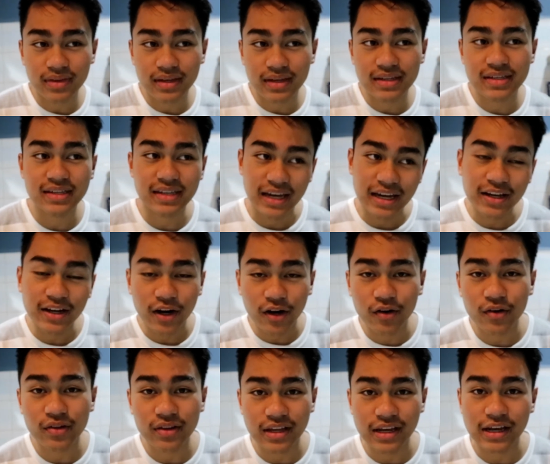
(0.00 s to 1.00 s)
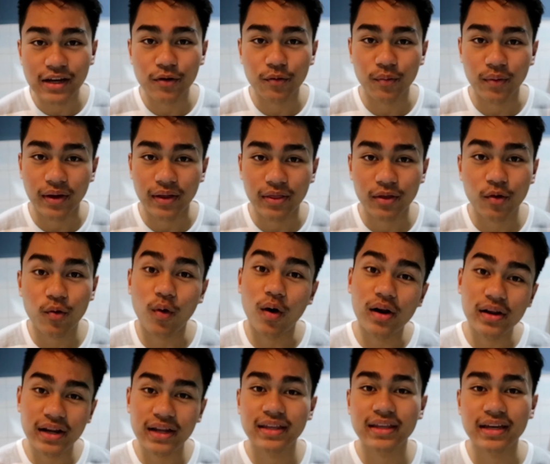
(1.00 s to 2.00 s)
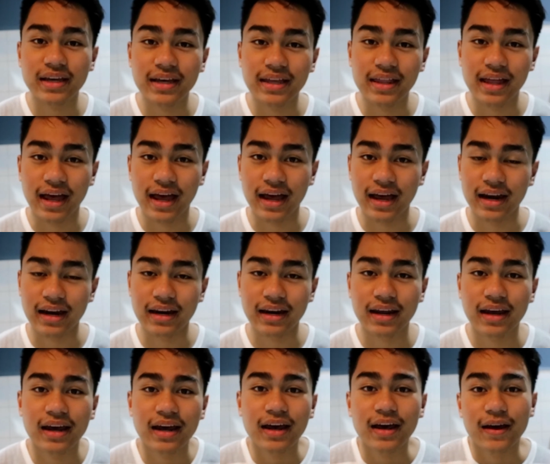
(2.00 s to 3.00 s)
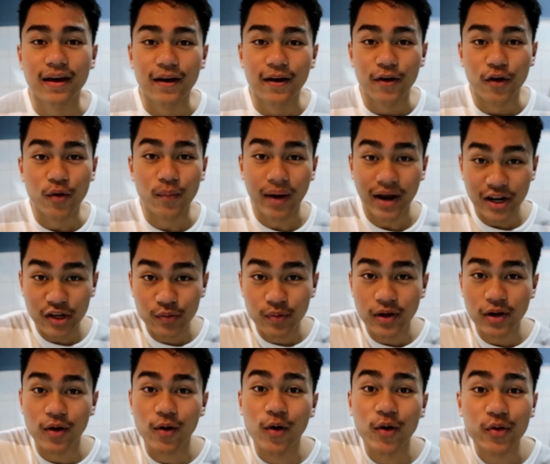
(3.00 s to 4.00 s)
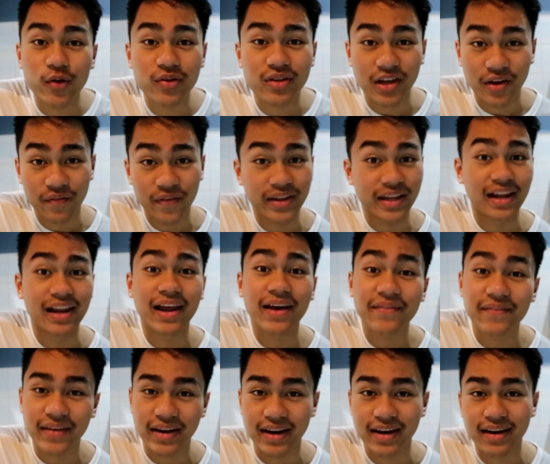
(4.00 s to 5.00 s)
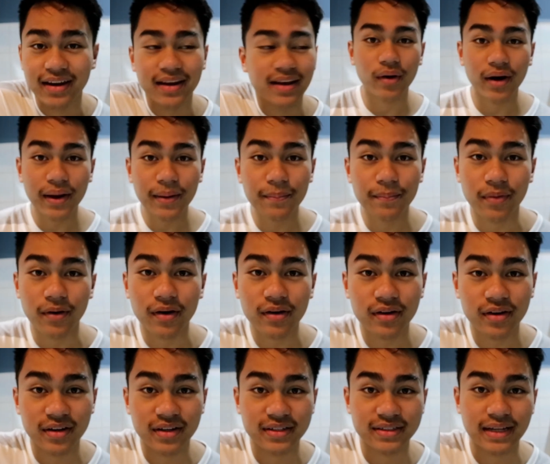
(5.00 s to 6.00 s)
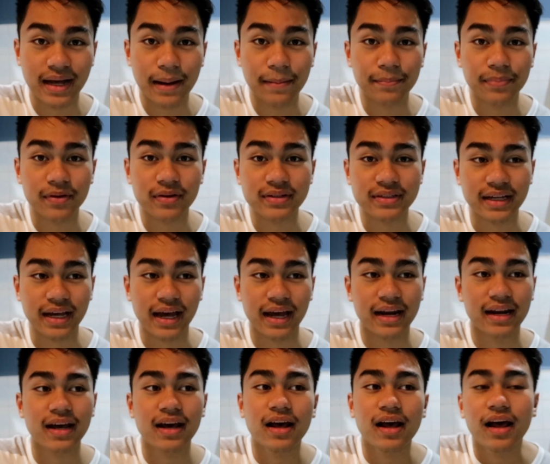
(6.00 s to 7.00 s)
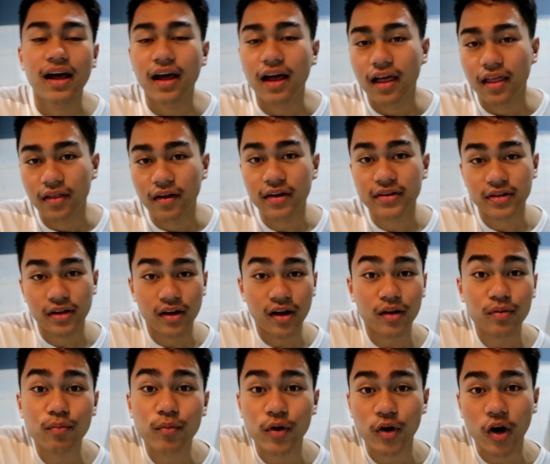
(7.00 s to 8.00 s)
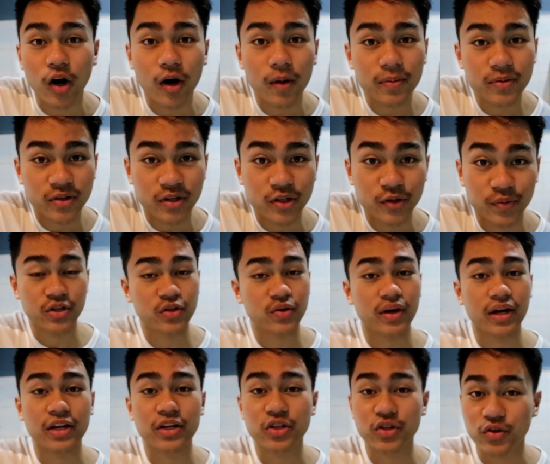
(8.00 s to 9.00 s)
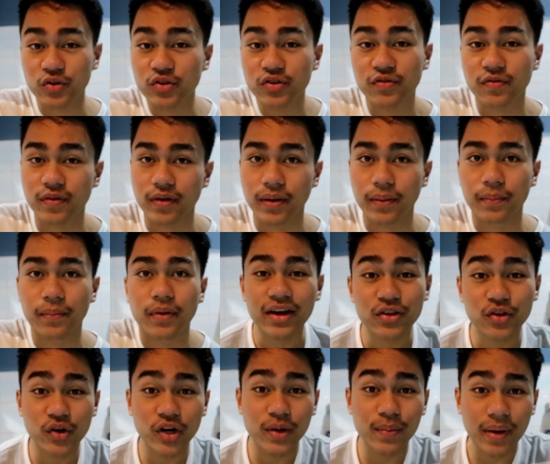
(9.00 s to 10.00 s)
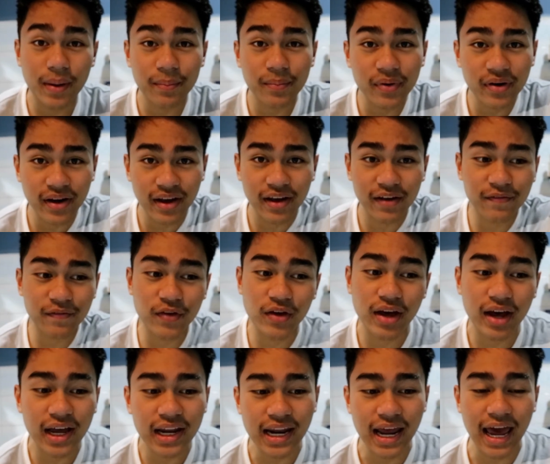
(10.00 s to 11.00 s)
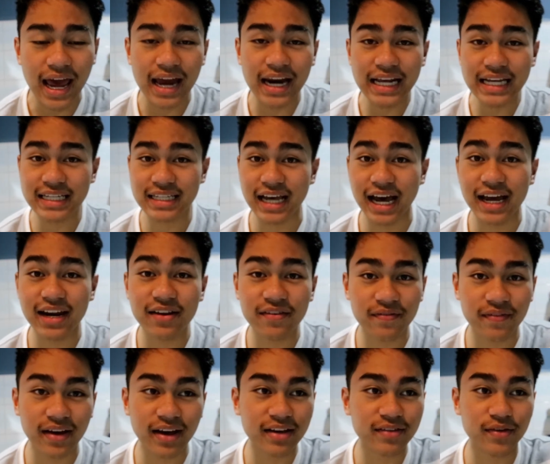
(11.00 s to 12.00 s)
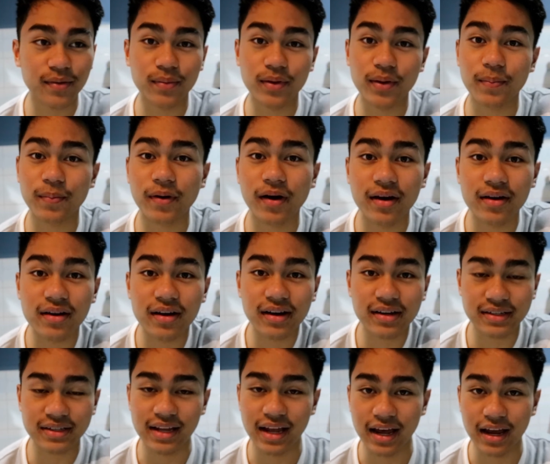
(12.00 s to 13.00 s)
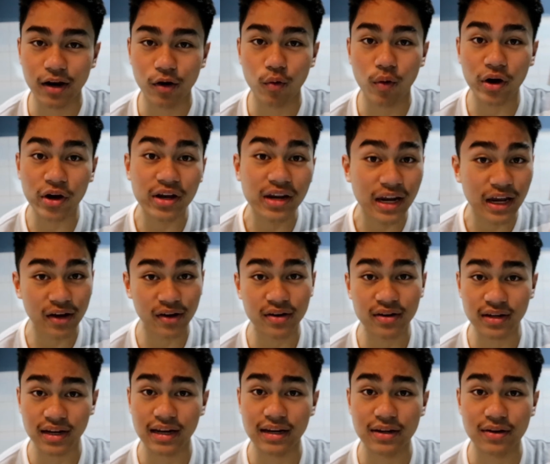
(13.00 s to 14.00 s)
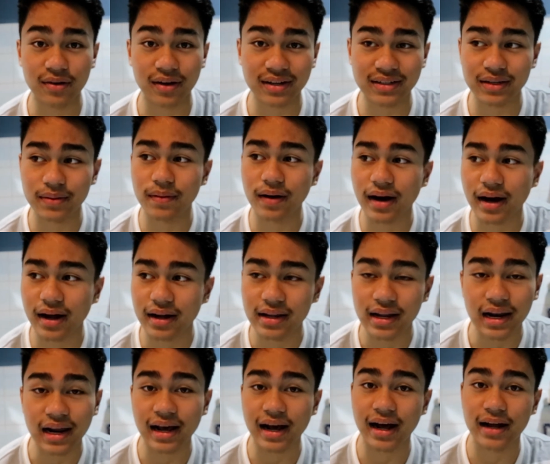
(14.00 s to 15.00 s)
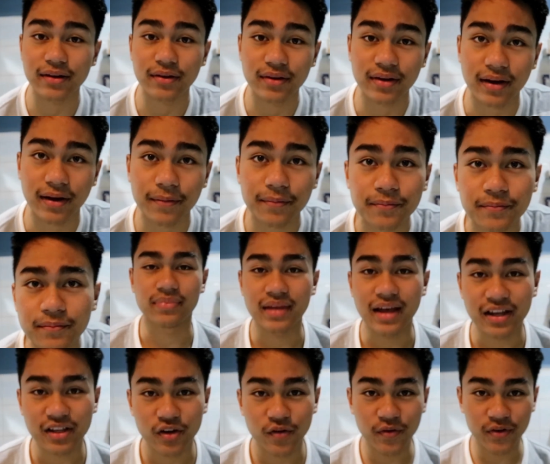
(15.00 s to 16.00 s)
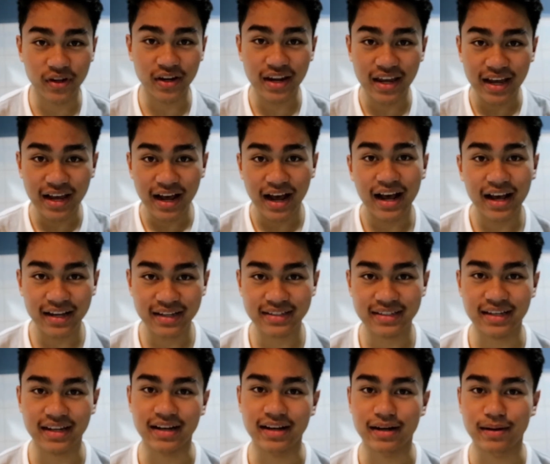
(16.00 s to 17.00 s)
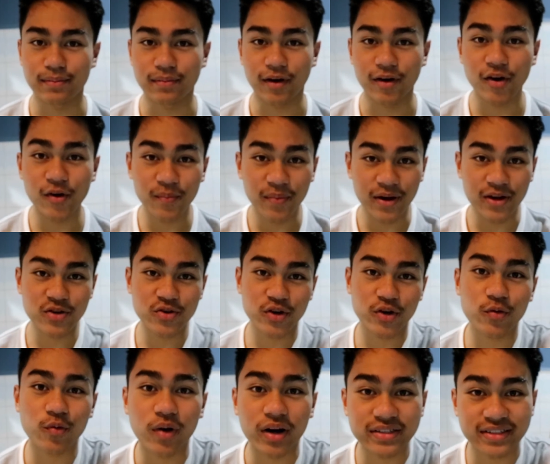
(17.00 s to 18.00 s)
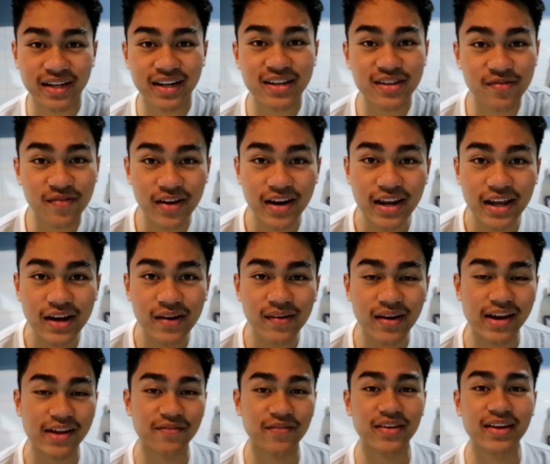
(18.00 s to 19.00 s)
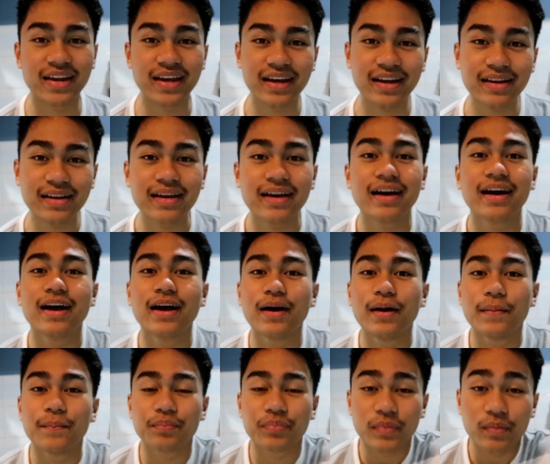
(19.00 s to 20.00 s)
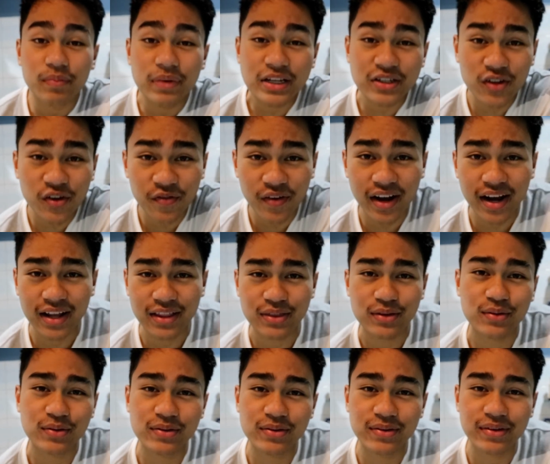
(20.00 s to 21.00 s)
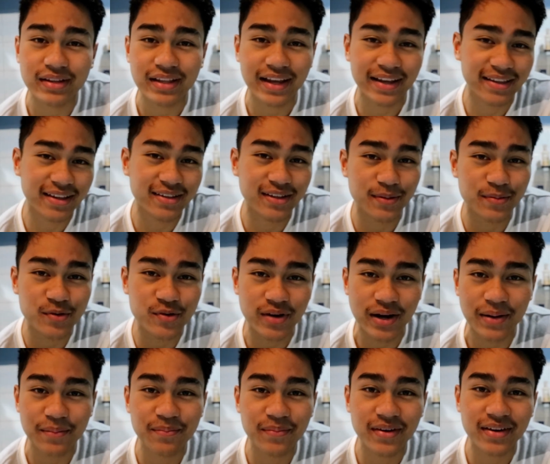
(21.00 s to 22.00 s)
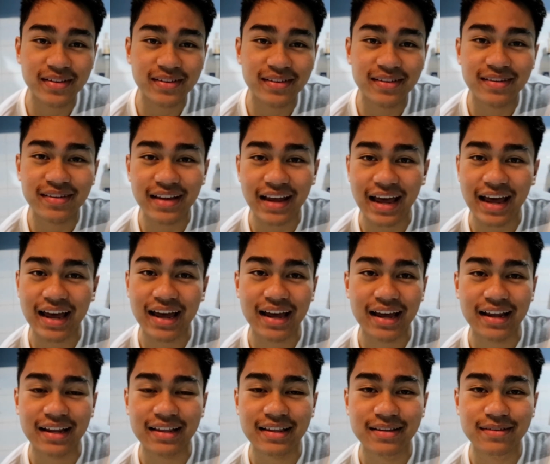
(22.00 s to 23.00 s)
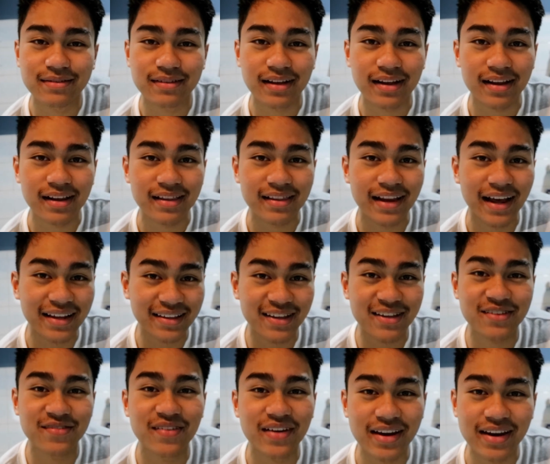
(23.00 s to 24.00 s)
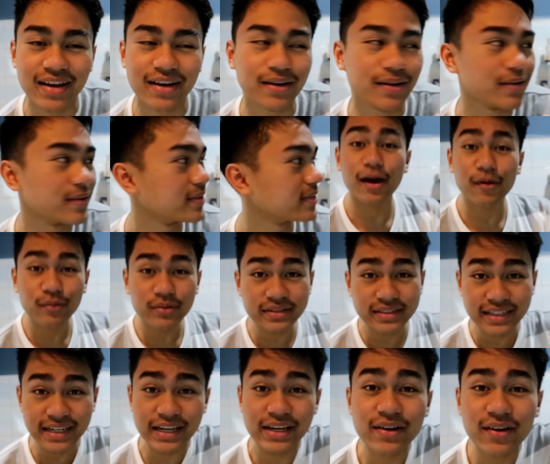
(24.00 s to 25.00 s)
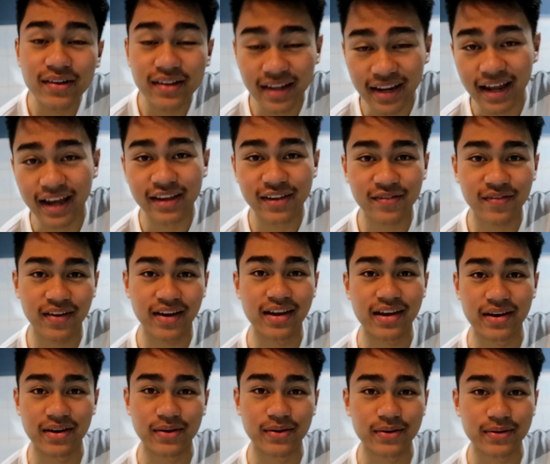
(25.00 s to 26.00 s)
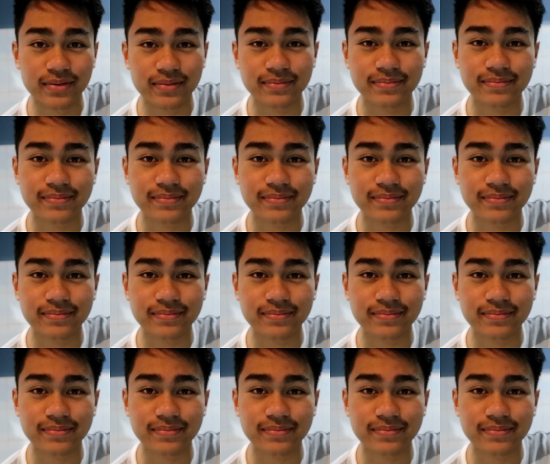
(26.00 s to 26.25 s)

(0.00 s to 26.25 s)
skincare routine with quality, then you might as well go to 7-Eleven. What I bought are just samples and there's a lot more options you can choose from. Okay, so remember, if you had any side effects from the products, then huwag yun i-continue kasi baka delikado na. That's all for today guys. I hope you enjoyed watching this video, and if you did, please don't forget to click the subscribe button and like this video. I will see you on the next video.